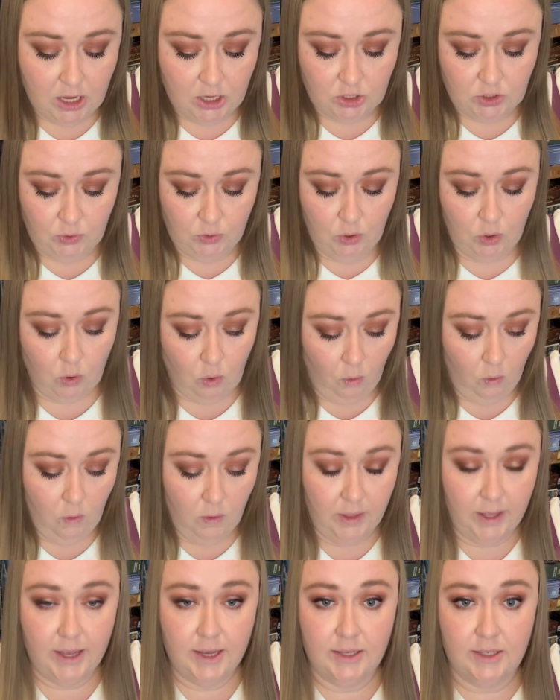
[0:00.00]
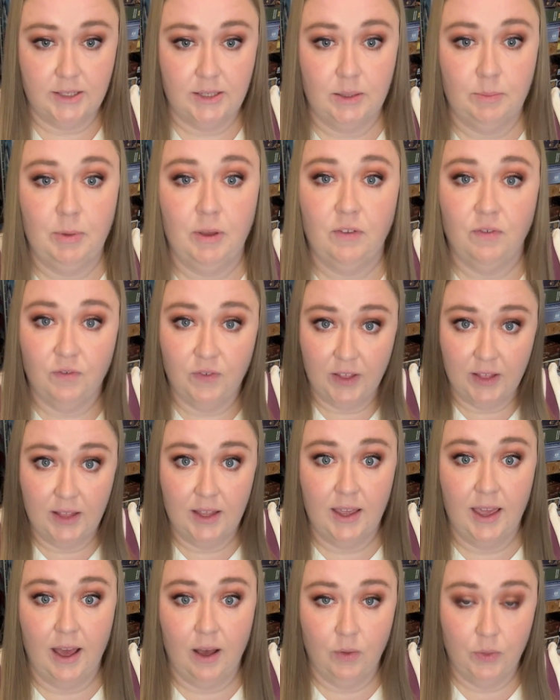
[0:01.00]
So the goal is to be
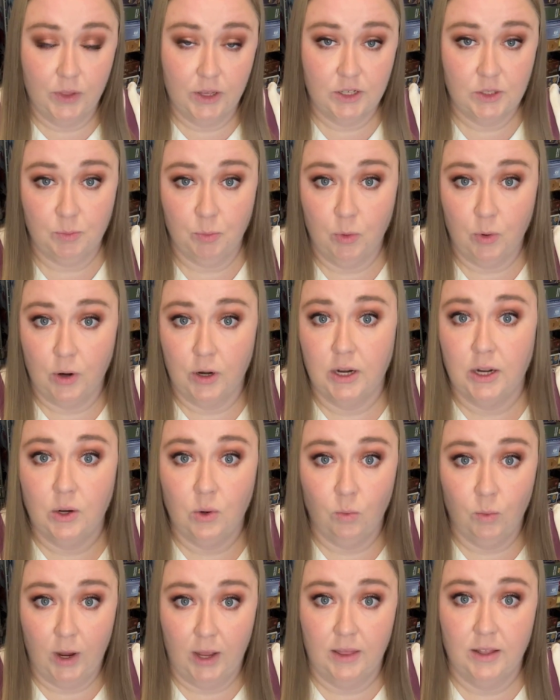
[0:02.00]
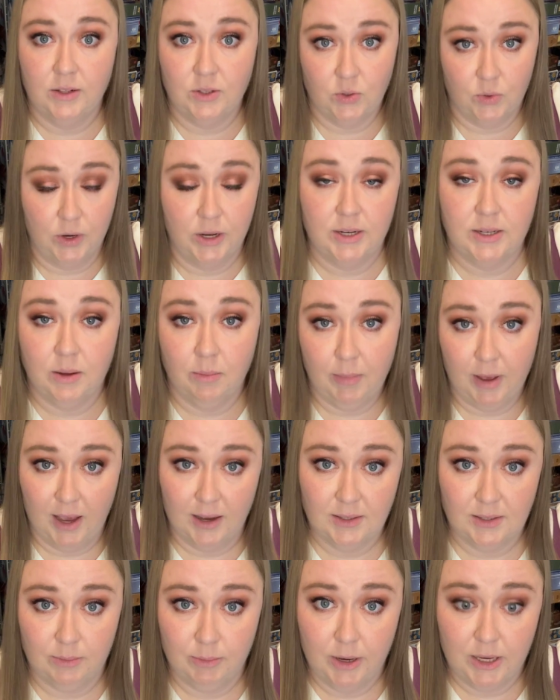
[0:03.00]
filling out this board in a way that's going to
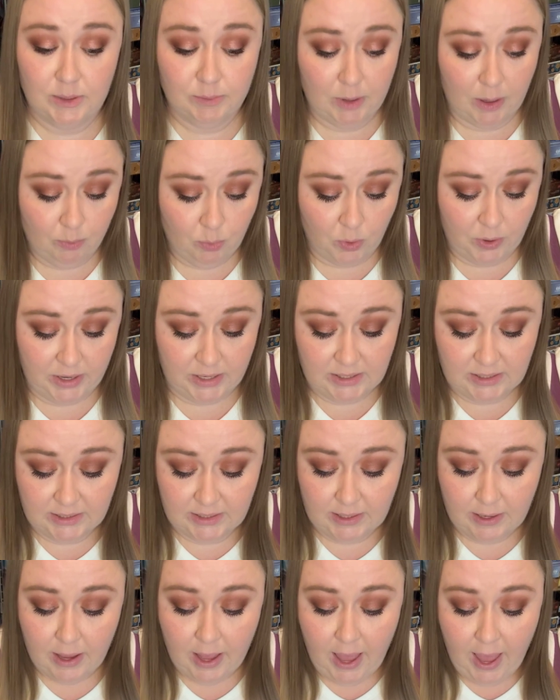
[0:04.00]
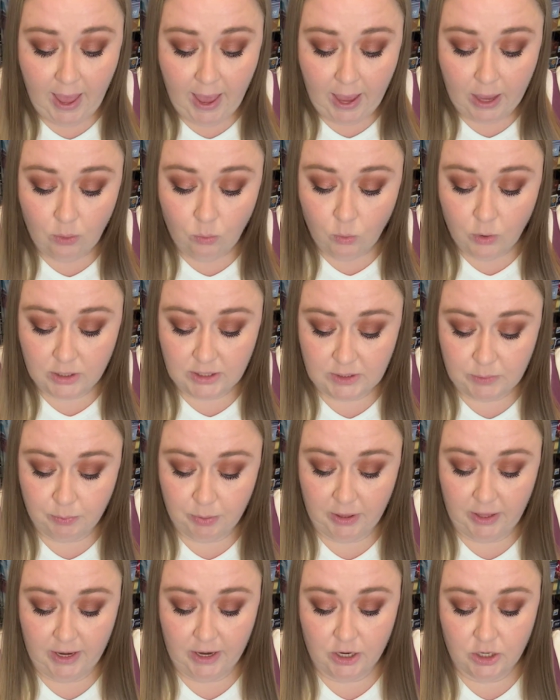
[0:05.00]
maximize my points. And once
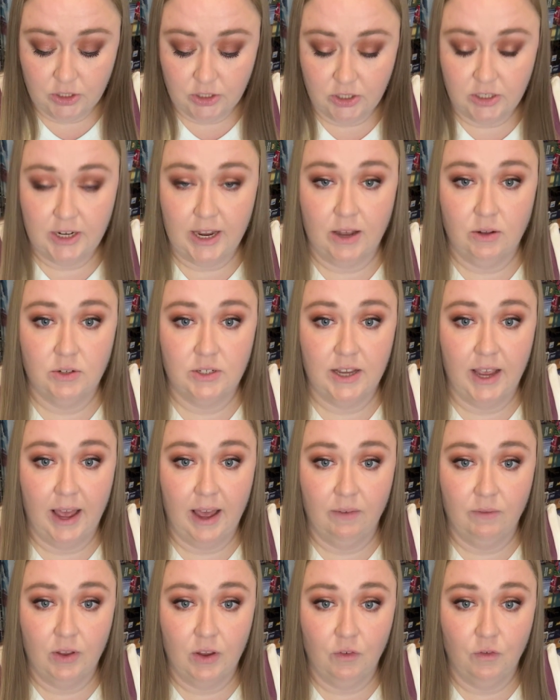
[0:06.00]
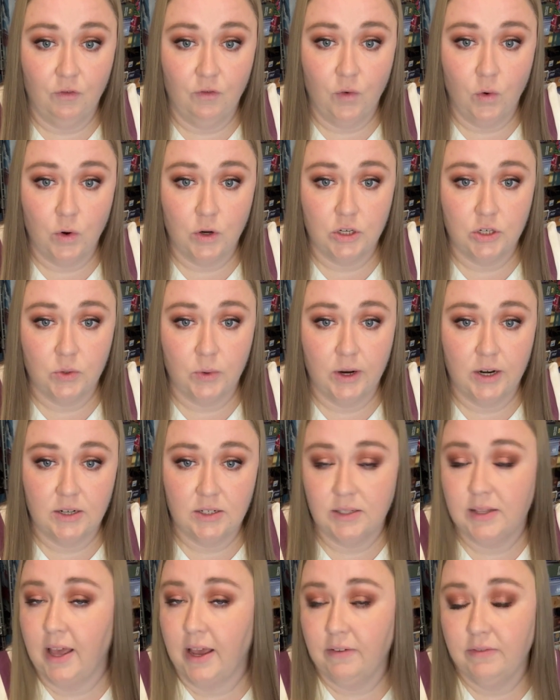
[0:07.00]
players are down to having 4
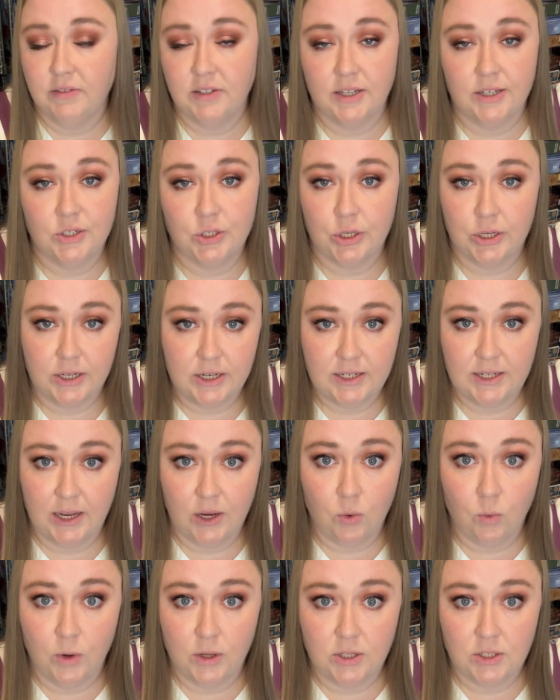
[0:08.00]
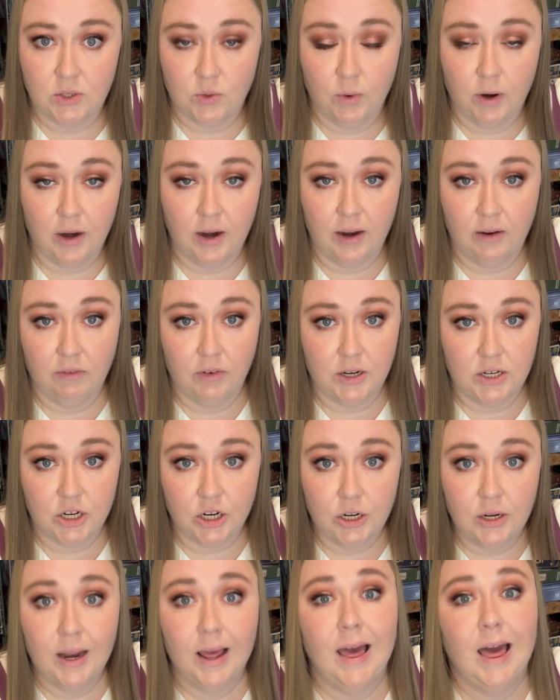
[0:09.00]
squares left, because you're going to take 1 square every
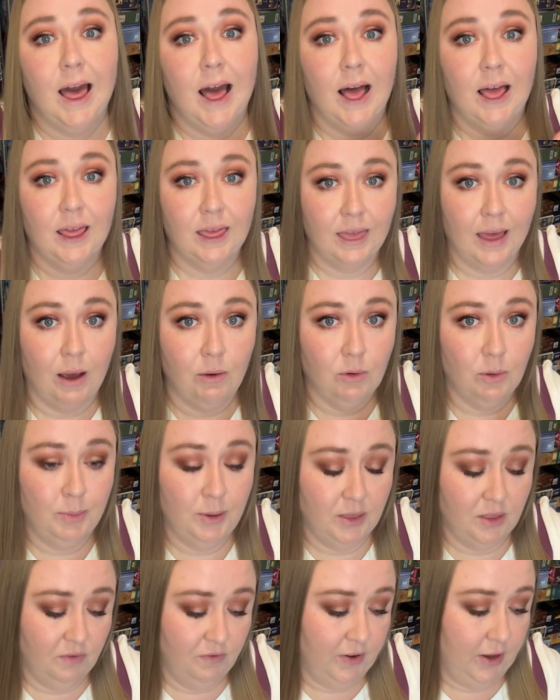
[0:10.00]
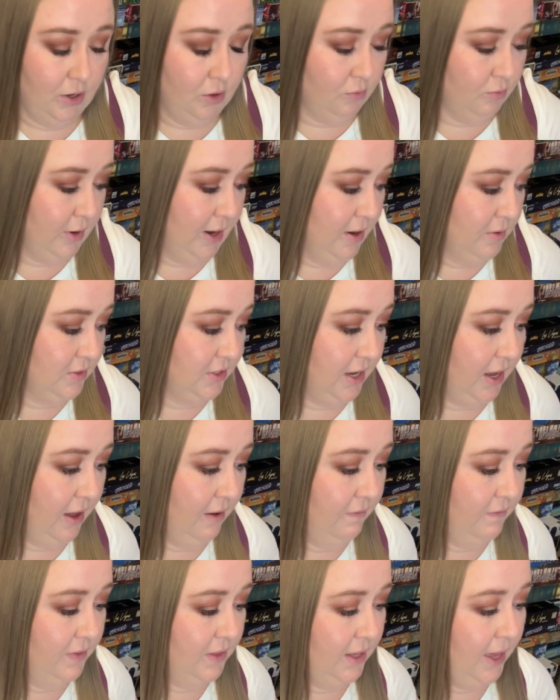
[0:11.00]
turn, that will be the final round
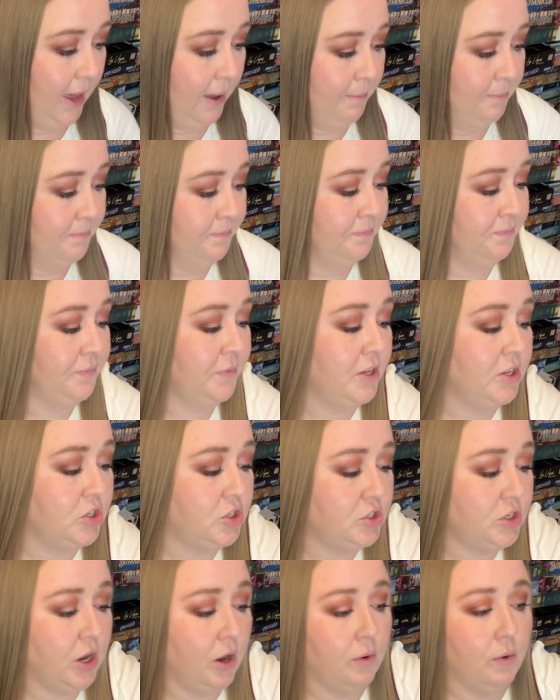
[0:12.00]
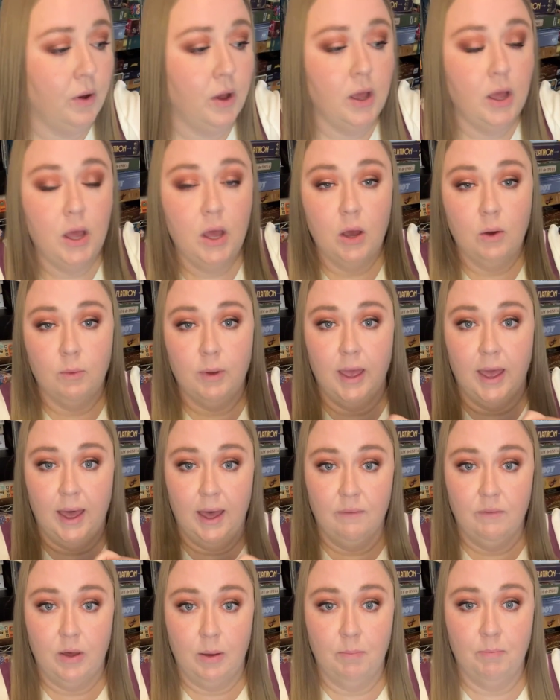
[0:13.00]
of the game. So we
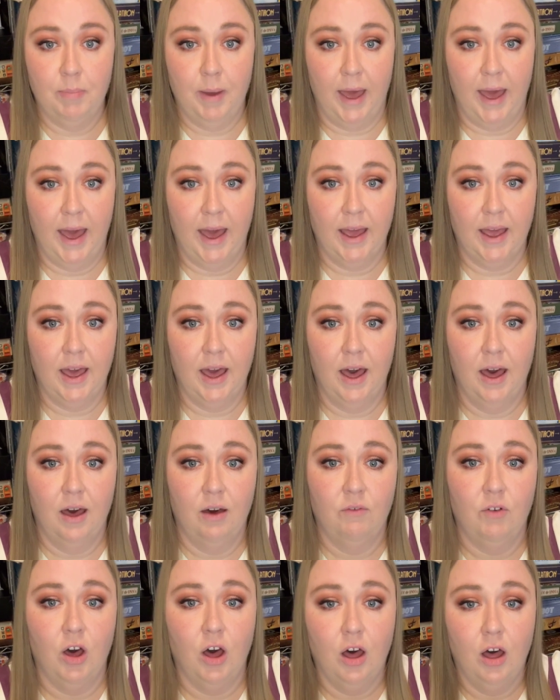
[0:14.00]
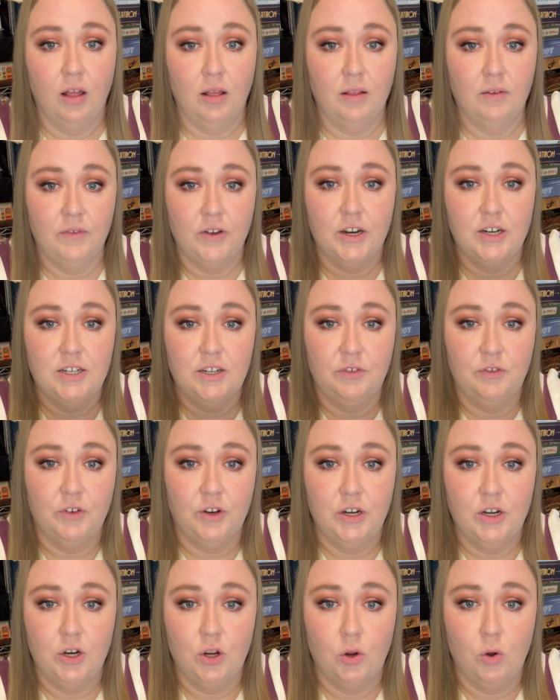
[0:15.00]
have a bag of all of our
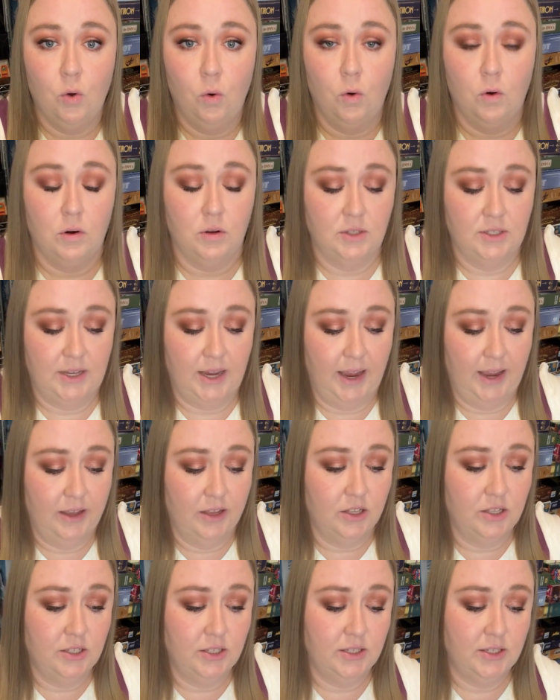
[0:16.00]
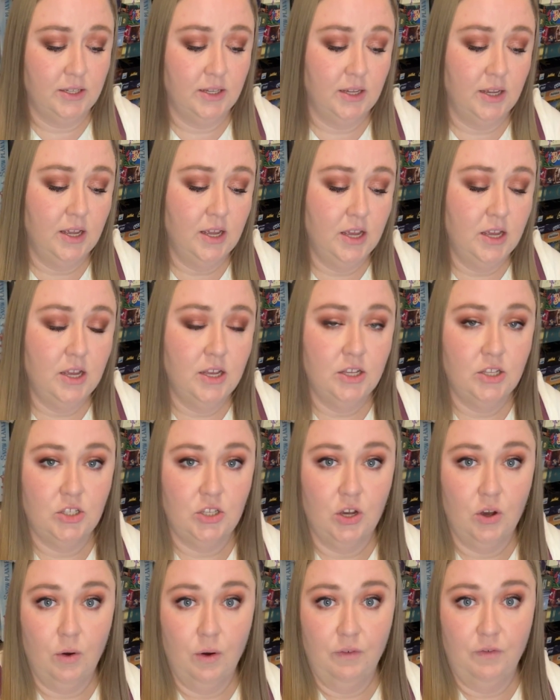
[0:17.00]
different coral tiles.
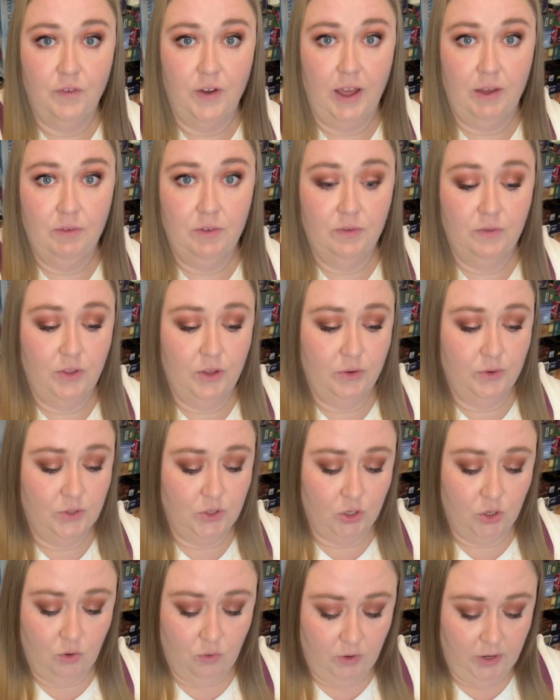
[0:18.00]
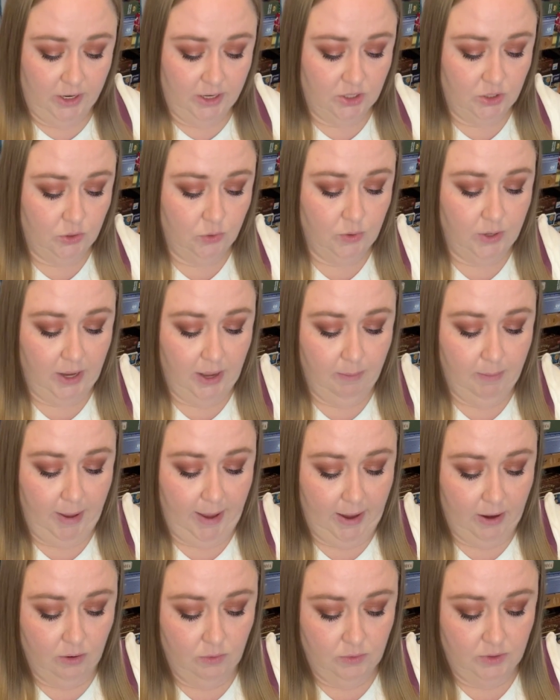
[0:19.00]
So 5 of those are going to come
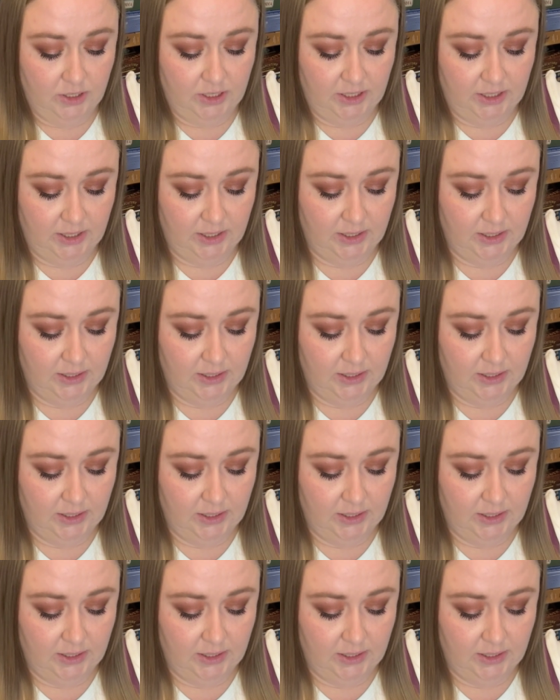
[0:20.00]
out